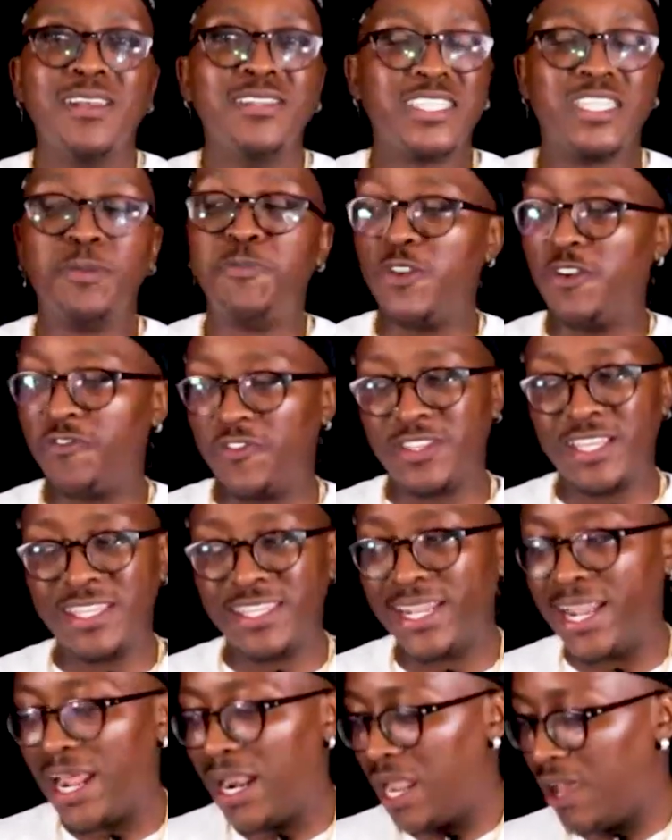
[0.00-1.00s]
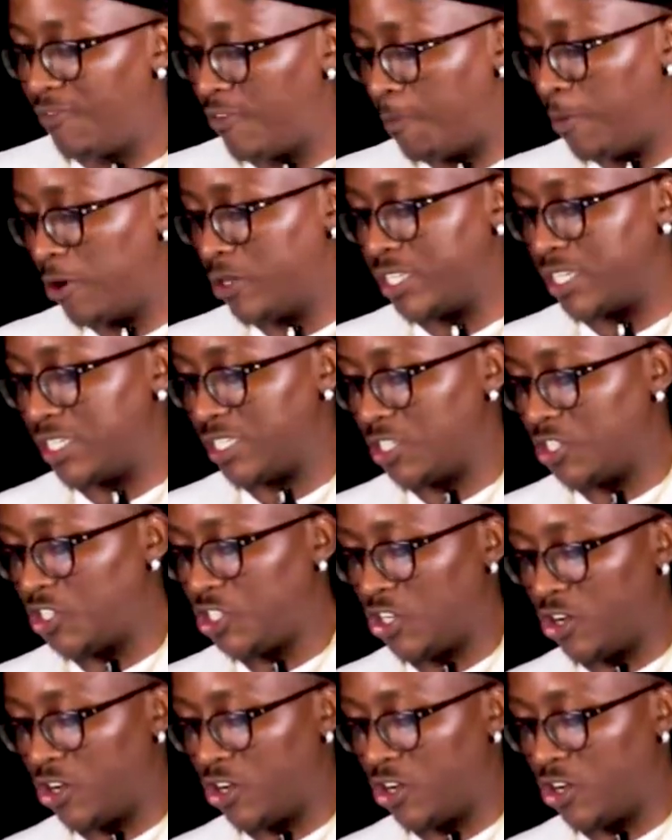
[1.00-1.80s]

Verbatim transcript: See, the beautiful thing that I love about Jesus